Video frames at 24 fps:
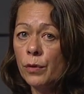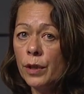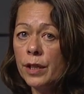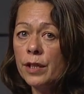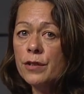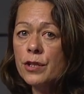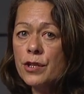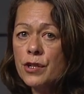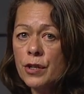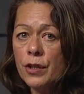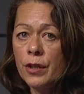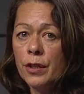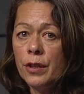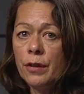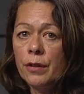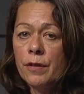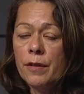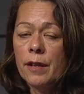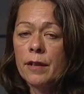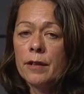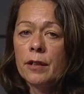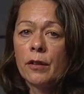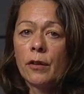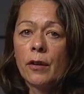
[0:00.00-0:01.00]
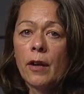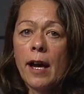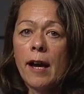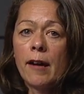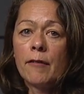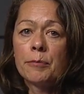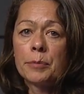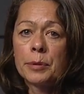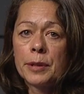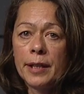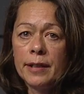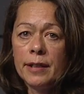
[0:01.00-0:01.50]
reassure you that you'll
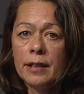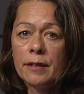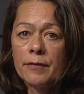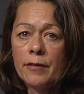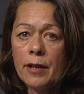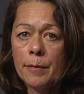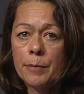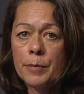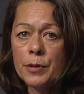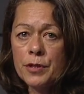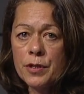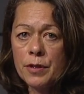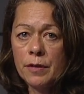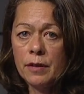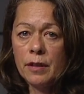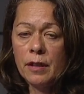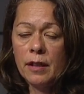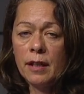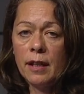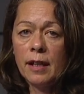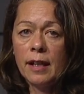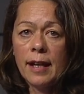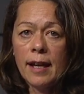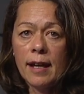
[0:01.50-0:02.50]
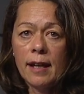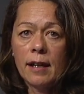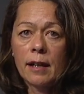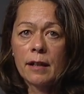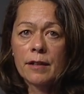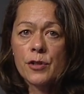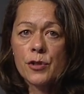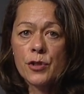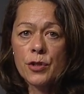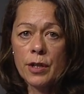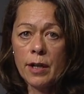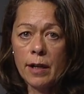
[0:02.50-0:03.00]
have plenty of opportunity to get
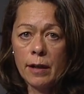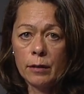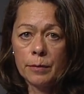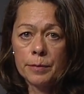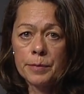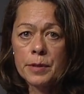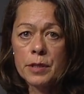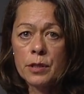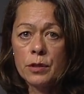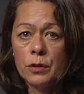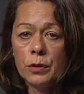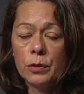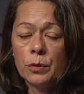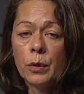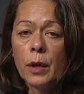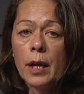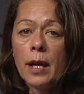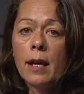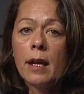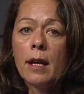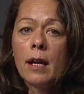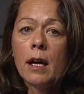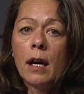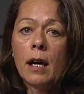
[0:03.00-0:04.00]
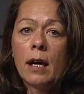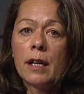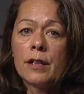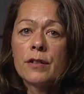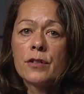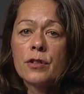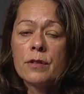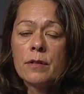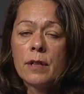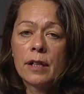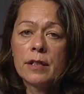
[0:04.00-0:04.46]
extra help to uh,